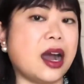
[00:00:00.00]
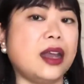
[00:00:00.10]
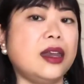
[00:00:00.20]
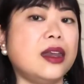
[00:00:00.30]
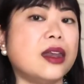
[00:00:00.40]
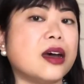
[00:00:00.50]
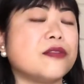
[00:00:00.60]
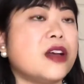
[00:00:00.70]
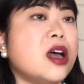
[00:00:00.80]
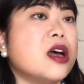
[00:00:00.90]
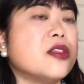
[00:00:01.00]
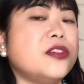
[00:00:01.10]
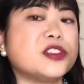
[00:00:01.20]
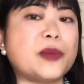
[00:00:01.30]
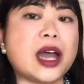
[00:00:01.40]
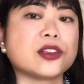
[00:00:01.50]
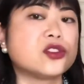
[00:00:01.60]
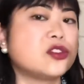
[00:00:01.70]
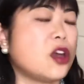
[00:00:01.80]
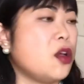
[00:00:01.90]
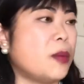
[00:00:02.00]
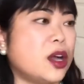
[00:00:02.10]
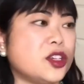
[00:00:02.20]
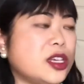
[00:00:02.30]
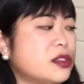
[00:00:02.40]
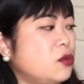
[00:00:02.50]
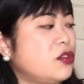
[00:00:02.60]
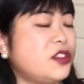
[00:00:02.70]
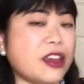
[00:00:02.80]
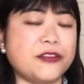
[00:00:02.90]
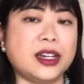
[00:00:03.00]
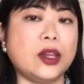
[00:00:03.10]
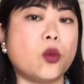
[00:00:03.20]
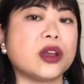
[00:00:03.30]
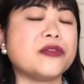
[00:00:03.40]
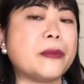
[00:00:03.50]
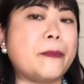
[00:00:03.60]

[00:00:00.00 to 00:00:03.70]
I love this bag so much. It's definitely one of the